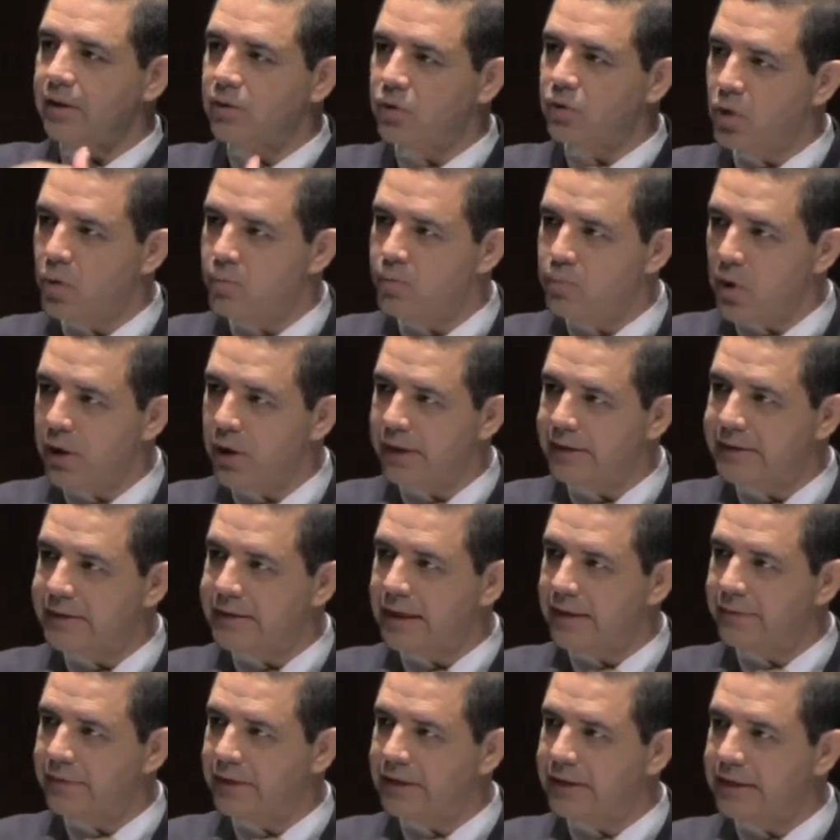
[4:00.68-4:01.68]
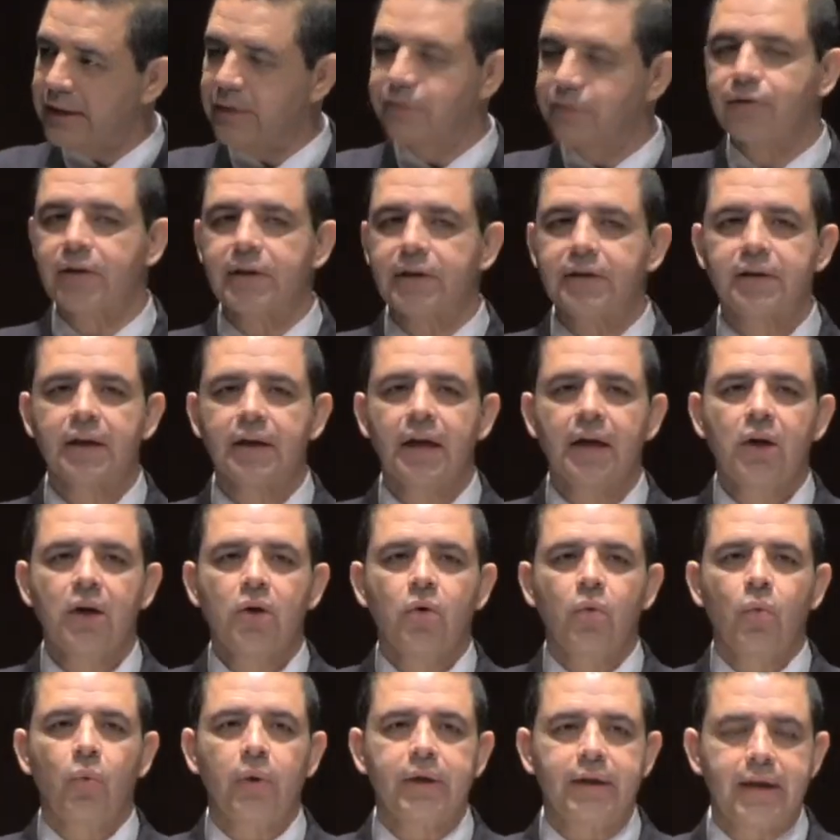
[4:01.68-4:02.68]
the 2.7 difference,
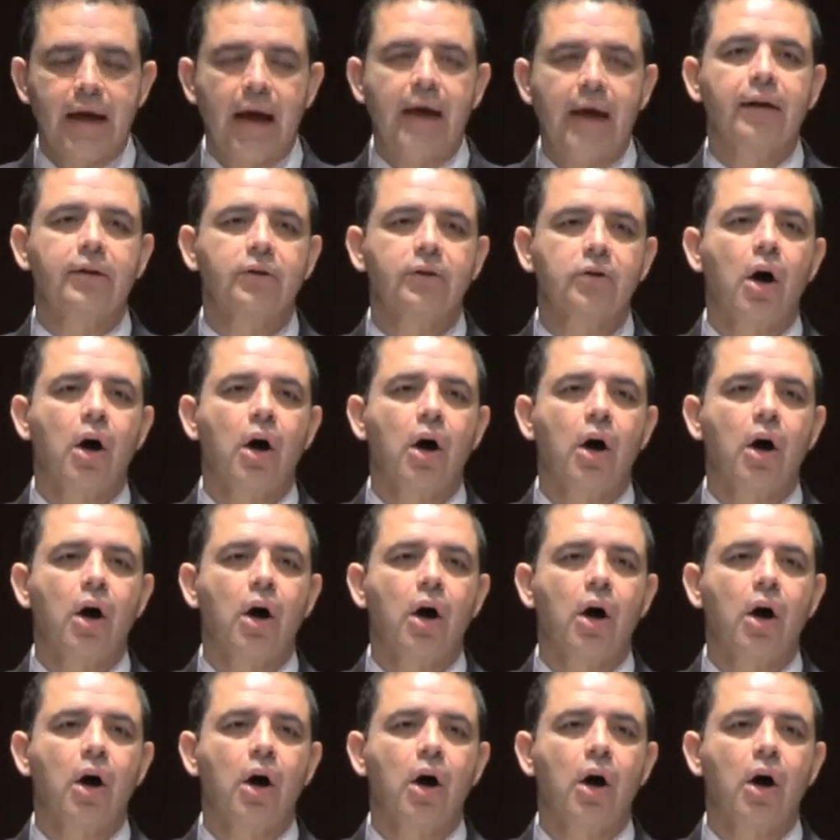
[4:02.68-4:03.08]
we got